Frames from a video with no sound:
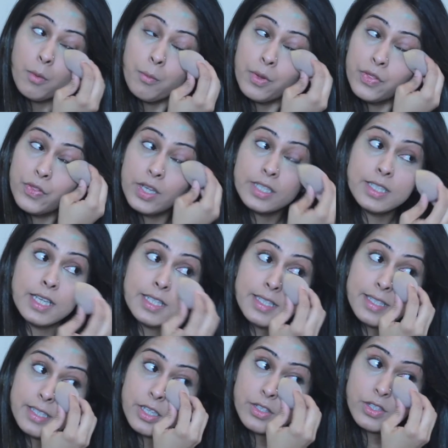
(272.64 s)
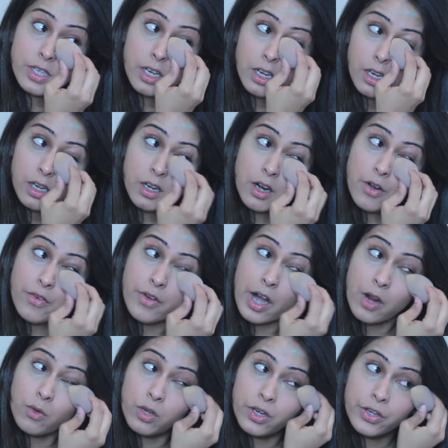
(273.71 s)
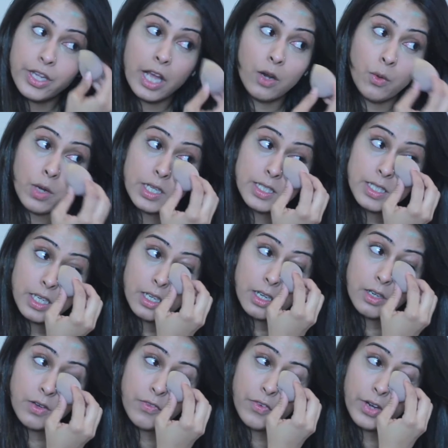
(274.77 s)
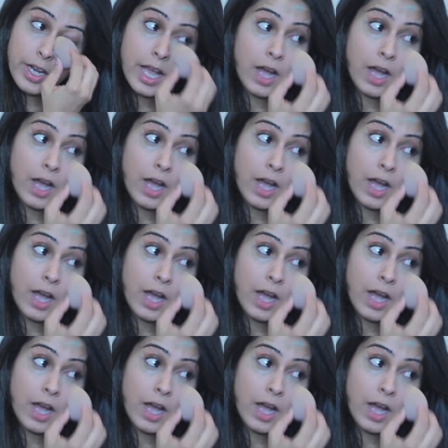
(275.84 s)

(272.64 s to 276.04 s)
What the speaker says: But this is just a regular yellow concealer for